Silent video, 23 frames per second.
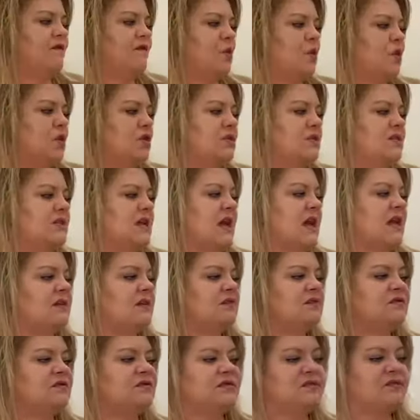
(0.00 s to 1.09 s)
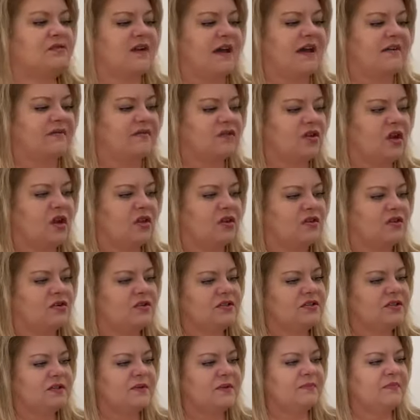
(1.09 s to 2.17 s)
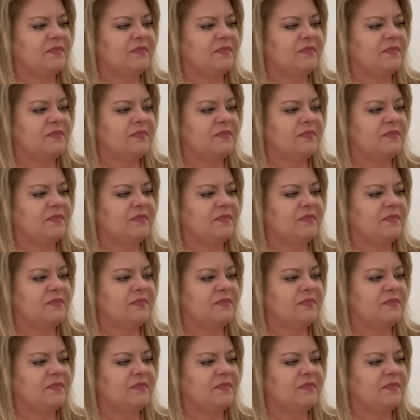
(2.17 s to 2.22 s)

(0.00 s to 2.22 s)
Four signs for five dollars.